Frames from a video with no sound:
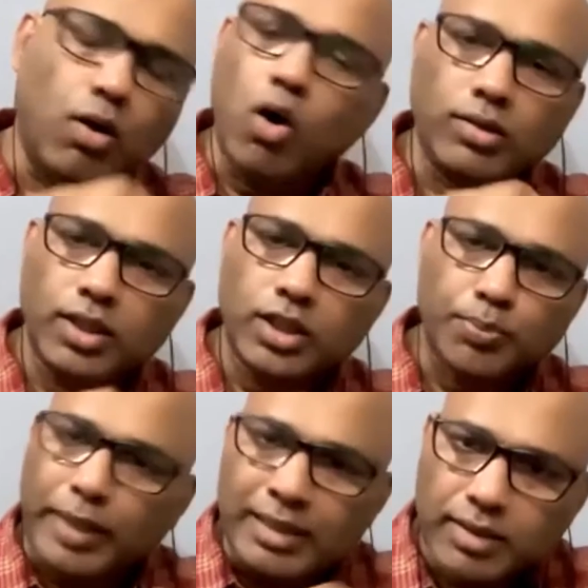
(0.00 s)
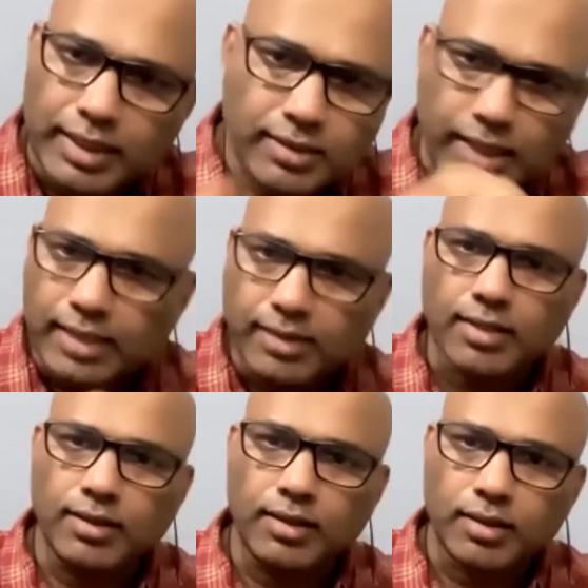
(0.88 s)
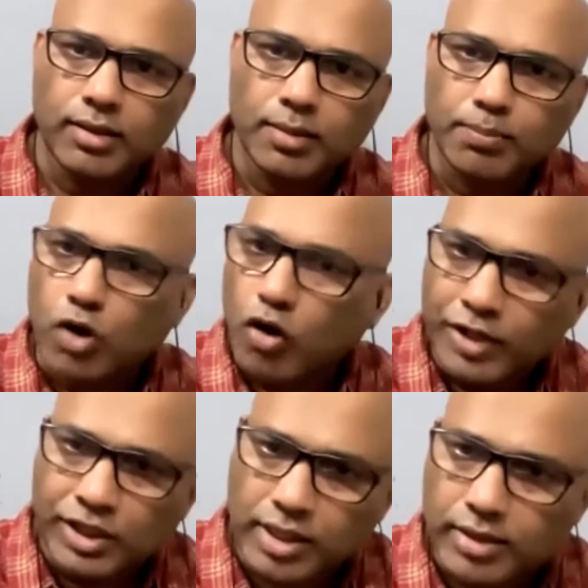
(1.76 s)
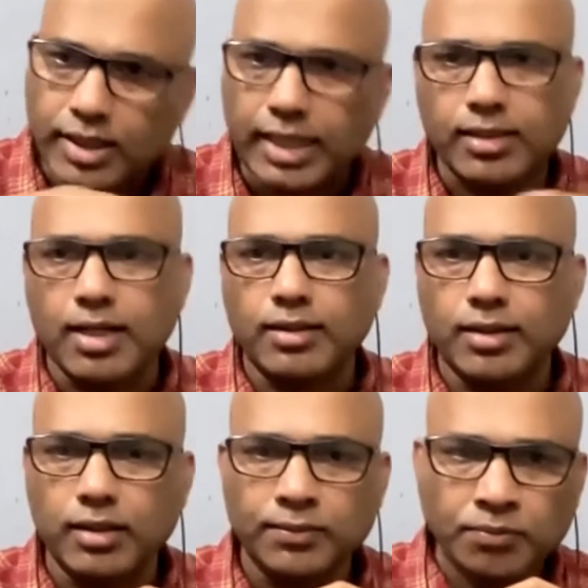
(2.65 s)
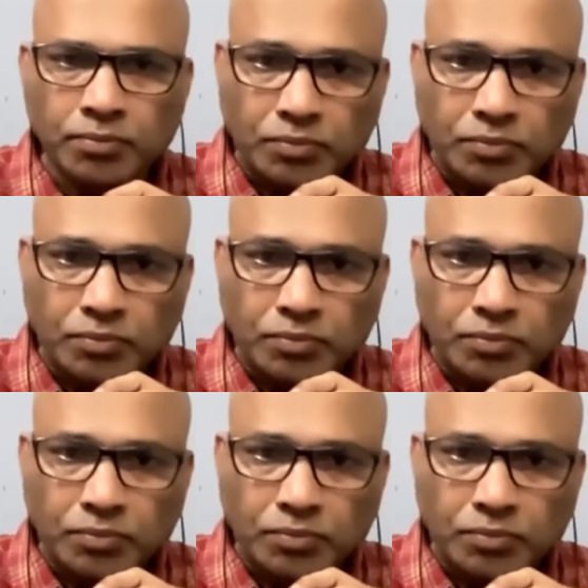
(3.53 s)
all these princely states are there, provincial states are there.